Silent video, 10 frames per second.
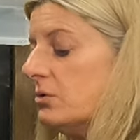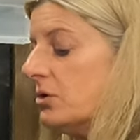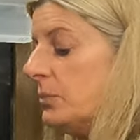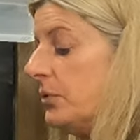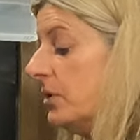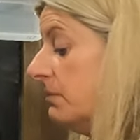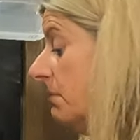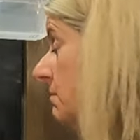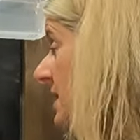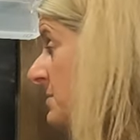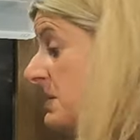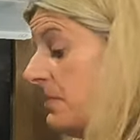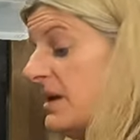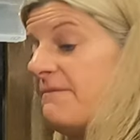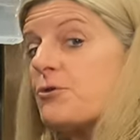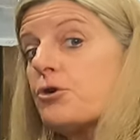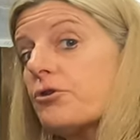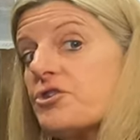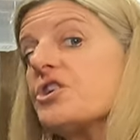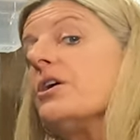you could put, maybe if
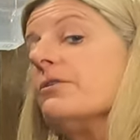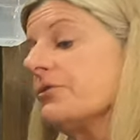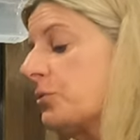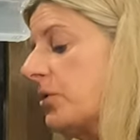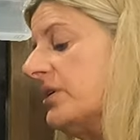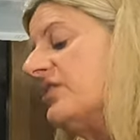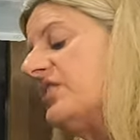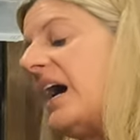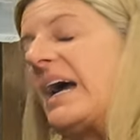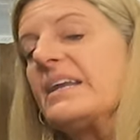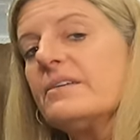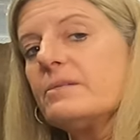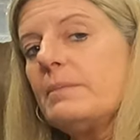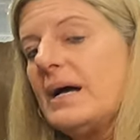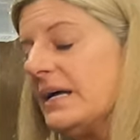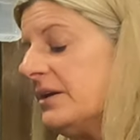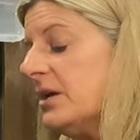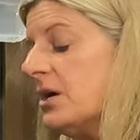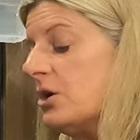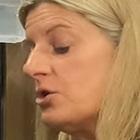your shelves weren't as tight as mine,
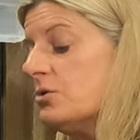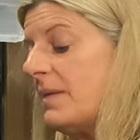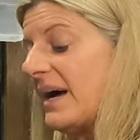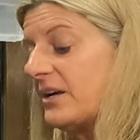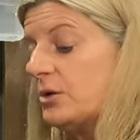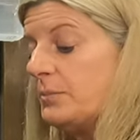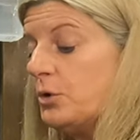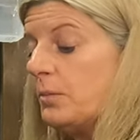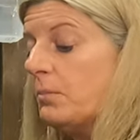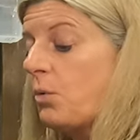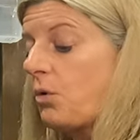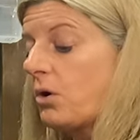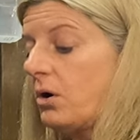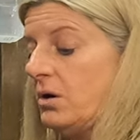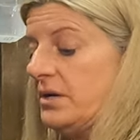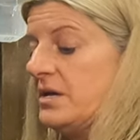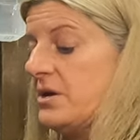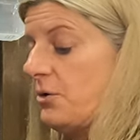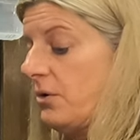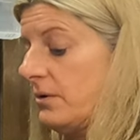you might could put more on
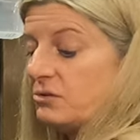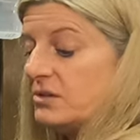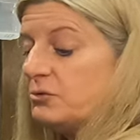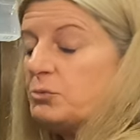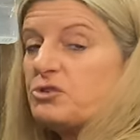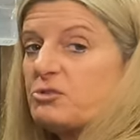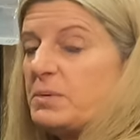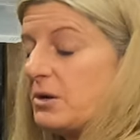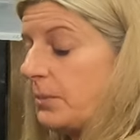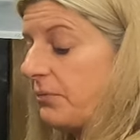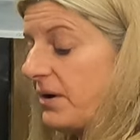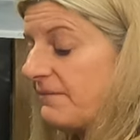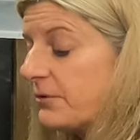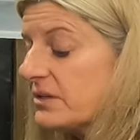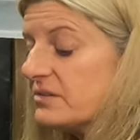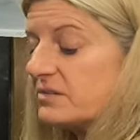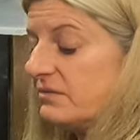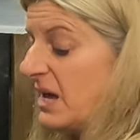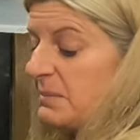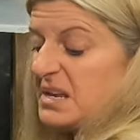here. So this would just be a preference
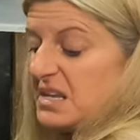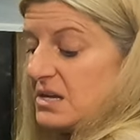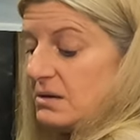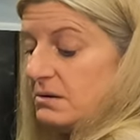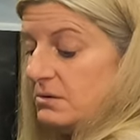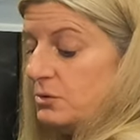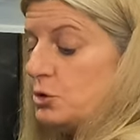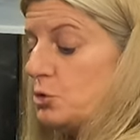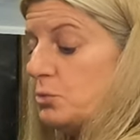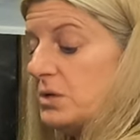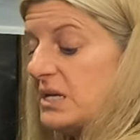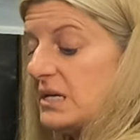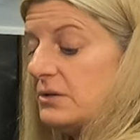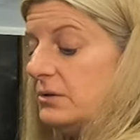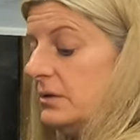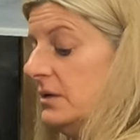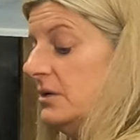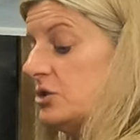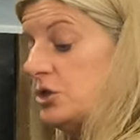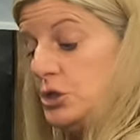of how many you need
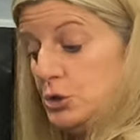to